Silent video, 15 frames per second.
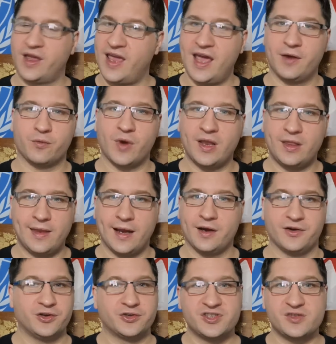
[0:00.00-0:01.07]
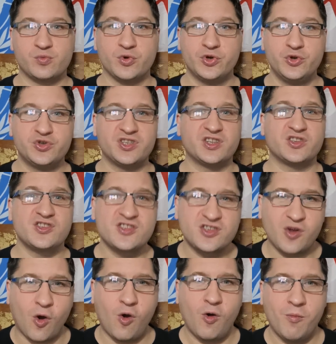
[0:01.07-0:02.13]
again right there you're just reducing
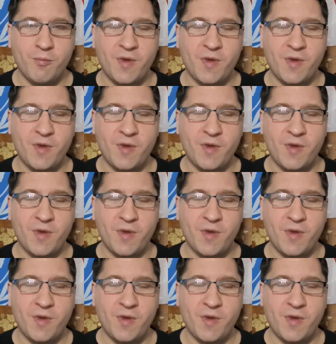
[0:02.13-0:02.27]
so